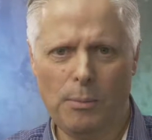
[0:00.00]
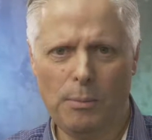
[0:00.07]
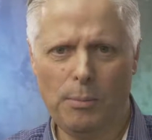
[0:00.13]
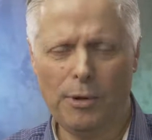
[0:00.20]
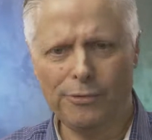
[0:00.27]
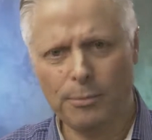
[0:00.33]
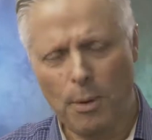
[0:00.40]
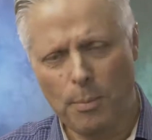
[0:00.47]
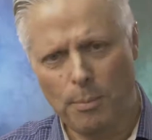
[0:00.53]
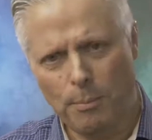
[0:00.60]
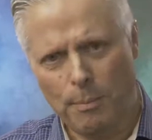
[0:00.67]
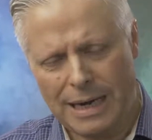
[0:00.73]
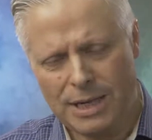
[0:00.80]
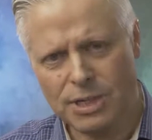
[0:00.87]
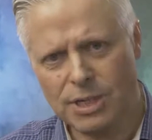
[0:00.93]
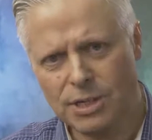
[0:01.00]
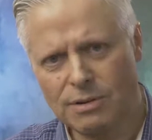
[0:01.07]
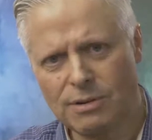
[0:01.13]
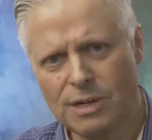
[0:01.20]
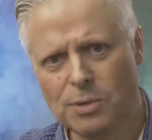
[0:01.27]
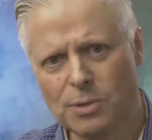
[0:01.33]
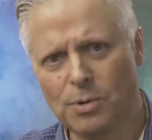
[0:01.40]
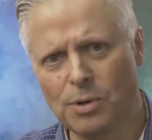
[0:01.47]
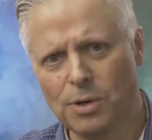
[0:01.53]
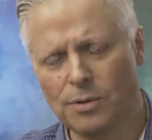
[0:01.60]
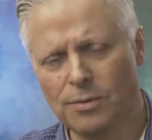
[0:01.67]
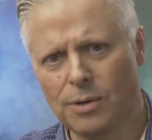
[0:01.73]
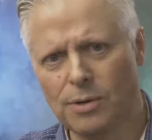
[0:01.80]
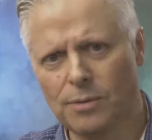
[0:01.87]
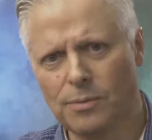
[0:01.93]
but from a managing director's point of
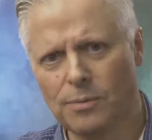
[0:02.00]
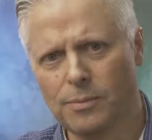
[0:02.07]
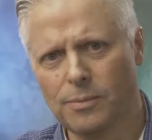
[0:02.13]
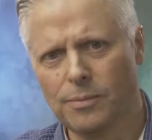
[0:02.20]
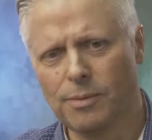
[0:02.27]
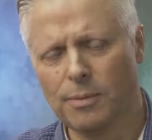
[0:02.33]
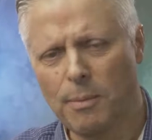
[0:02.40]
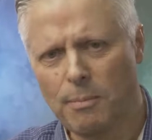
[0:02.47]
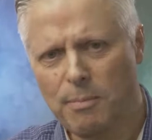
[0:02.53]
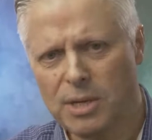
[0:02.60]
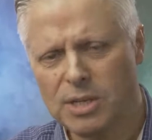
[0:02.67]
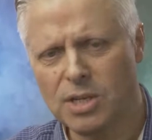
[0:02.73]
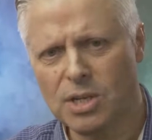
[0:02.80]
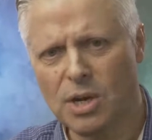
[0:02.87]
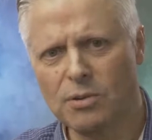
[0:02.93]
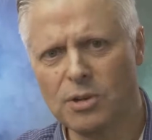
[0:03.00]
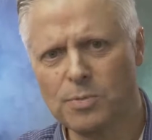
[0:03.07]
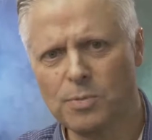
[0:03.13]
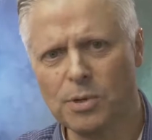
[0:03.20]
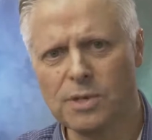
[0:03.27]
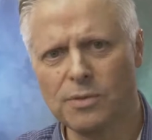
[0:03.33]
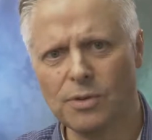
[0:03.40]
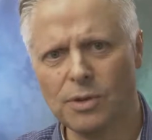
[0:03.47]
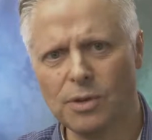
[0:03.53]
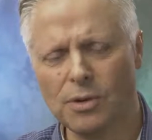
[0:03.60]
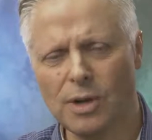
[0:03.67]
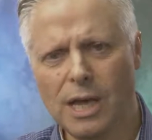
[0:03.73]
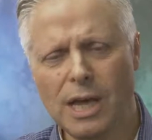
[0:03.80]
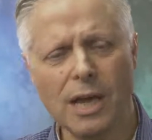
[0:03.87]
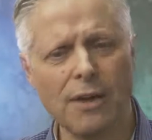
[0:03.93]
view, from a business owner's point of view,
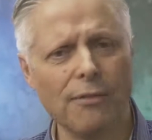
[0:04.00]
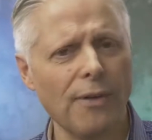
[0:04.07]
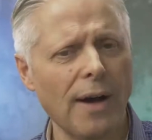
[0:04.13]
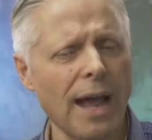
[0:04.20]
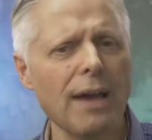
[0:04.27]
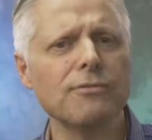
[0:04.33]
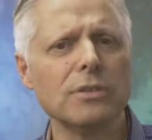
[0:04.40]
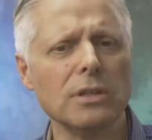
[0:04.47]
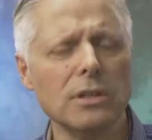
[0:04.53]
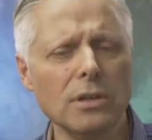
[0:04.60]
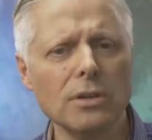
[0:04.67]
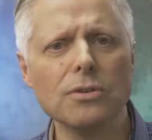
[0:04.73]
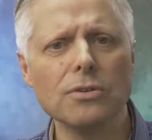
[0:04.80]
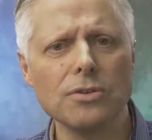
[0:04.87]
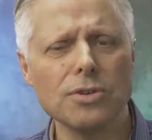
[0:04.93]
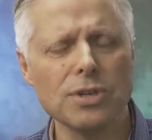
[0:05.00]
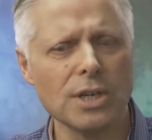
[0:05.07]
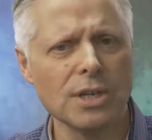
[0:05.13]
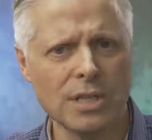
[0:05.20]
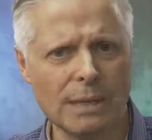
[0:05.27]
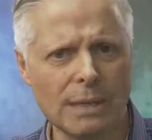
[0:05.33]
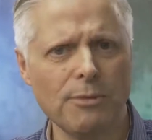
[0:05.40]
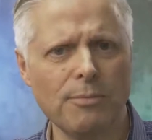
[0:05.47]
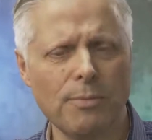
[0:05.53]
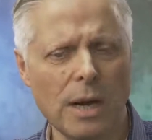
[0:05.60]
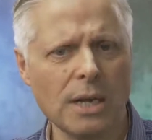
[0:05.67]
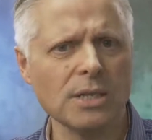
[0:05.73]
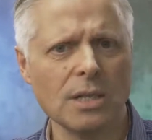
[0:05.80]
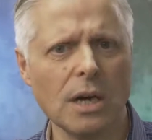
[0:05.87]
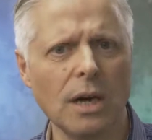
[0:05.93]
if I have to lose some of my
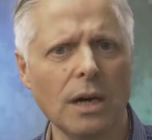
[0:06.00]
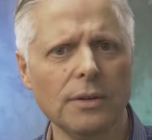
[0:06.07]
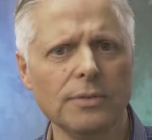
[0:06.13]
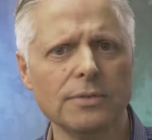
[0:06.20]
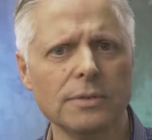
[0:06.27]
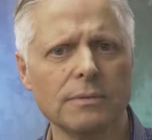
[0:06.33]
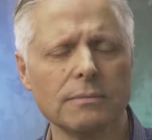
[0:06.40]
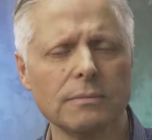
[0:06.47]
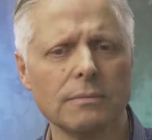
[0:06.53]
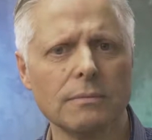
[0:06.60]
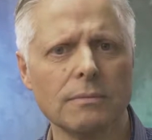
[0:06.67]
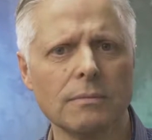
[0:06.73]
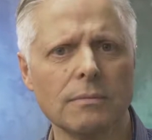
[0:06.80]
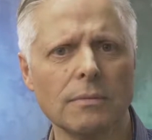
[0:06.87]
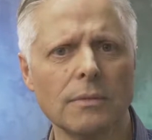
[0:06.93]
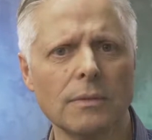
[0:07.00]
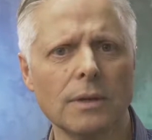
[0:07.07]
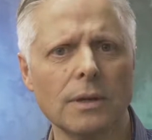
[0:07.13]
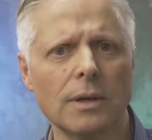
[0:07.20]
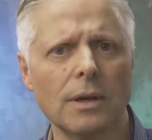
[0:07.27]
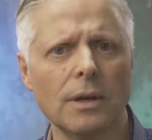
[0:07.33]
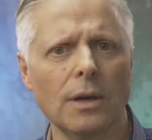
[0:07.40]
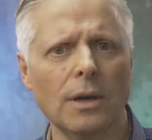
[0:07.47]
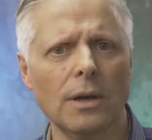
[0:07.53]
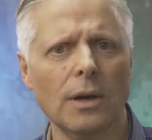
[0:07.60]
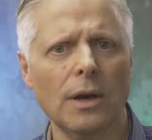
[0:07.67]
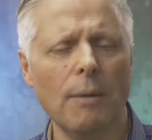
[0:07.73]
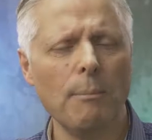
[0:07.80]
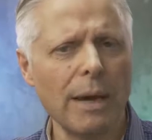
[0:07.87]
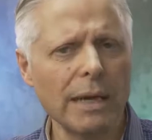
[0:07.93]
staff
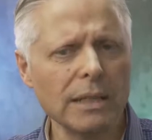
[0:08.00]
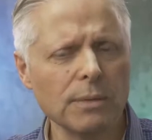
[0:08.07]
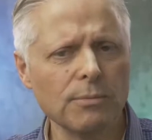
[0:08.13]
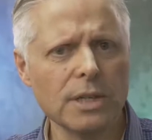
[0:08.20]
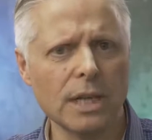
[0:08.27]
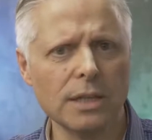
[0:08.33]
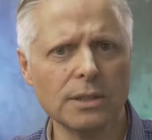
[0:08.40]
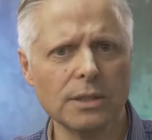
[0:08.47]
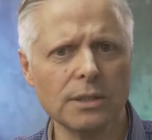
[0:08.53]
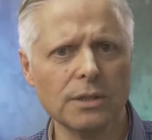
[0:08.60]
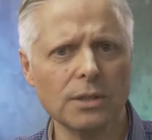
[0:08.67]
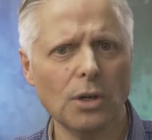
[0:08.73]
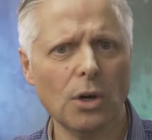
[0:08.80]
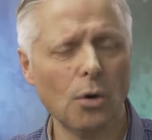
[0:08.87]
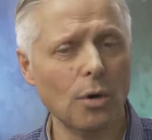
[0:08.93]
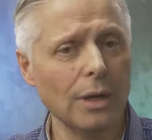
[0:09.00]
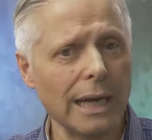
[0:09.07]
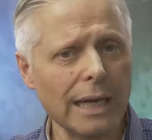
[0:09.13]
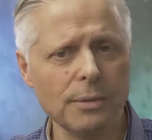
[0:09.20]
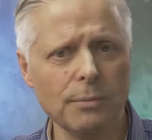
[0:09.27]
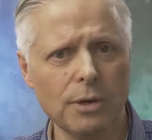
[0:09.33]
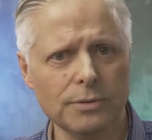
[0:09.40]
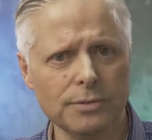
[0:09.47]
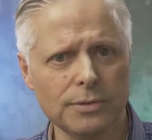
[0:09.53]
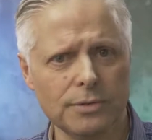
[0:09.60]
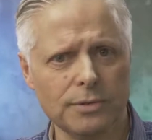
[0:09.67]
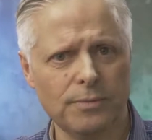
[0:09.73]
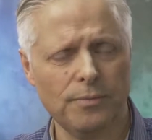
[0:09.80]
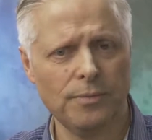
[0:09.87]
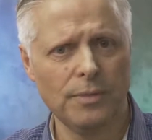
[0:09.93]
and make them redundant or lay them off
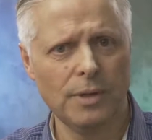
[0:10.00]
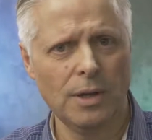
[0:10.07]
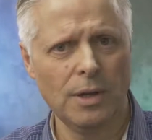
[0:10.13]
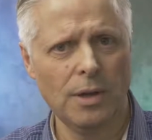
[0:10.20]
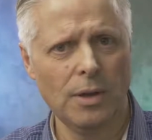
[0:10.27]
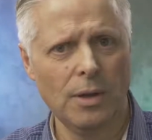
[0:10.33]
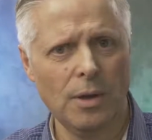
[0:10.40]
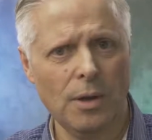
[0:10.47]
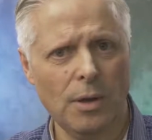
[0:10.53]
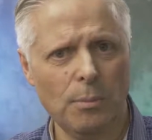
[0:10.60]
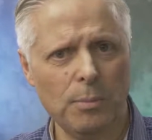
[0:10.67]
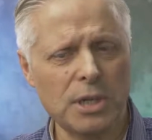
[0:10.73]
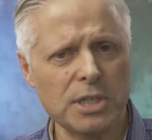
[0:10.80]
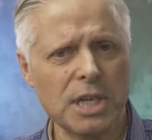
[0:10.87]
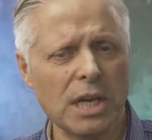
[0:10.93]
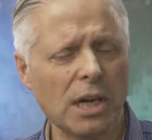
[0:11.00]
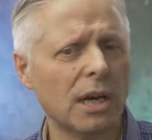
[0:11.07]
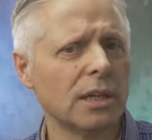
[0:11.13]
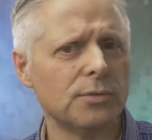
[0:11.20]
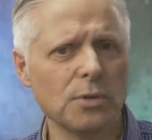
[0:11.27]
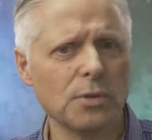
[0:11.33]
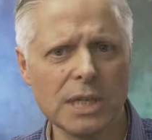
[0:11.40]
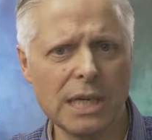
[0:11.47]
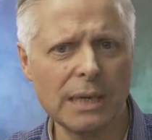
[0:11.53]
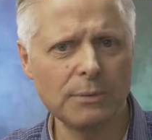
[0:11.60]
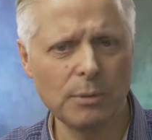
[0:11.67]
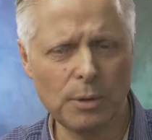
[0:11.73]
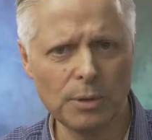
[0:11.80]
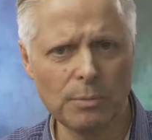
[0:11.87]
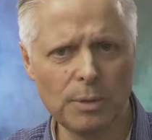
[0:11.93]
because I can't afford to keep
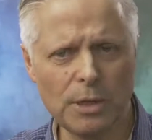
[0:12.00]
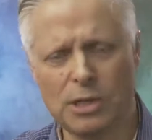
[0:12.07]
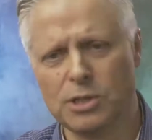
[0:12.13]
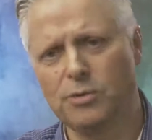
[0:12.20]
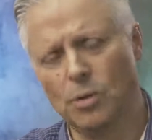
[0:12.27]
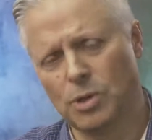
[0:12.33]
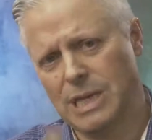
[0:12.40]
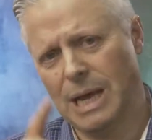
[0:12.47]
them on because of what's